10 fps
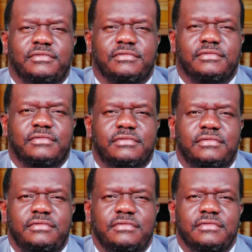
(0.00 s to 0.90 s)

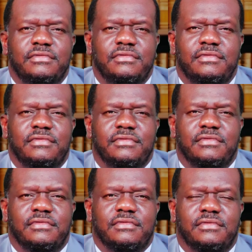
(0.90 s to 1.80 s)
(no one is talking)